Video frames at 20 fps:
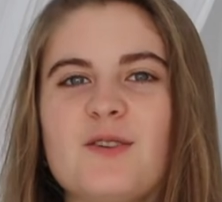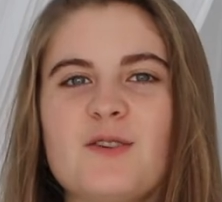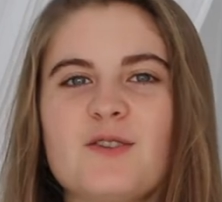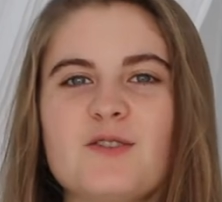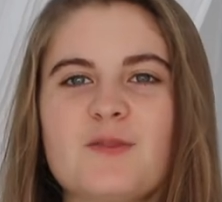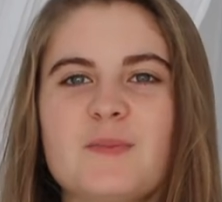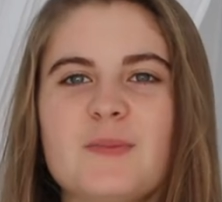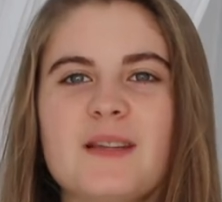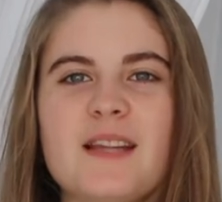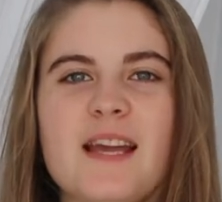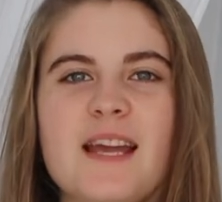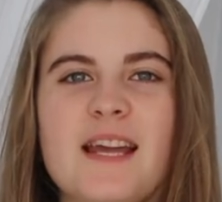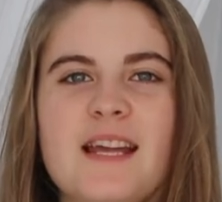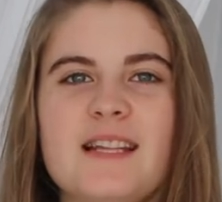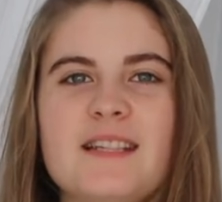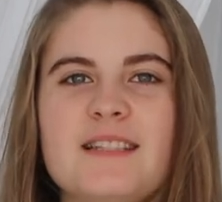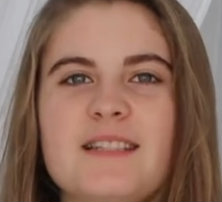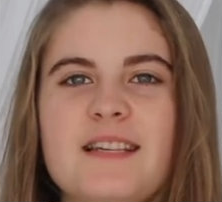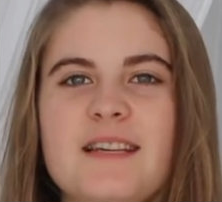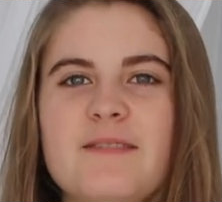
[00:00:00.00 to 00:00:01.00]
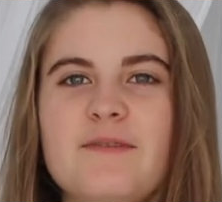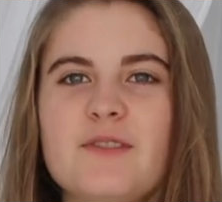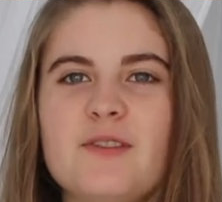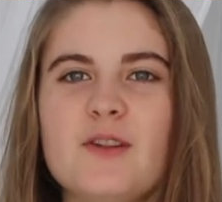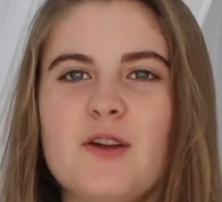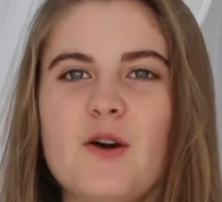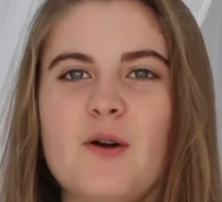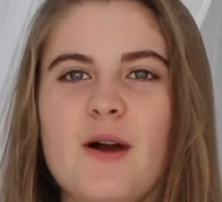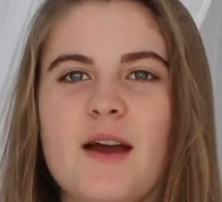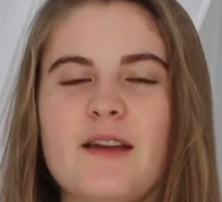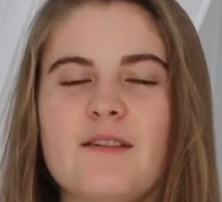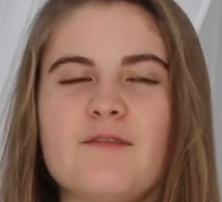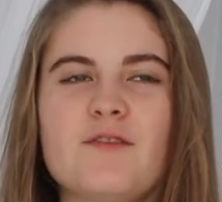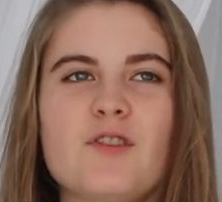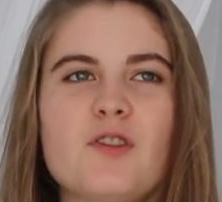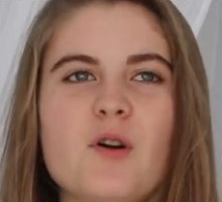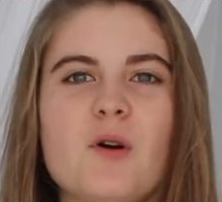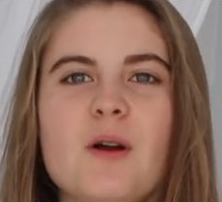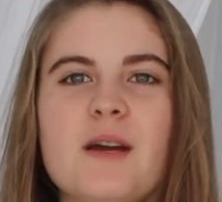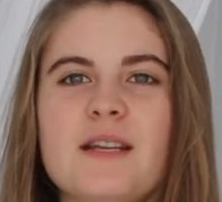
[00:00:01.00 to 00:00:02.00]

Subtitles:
those planes even though I have no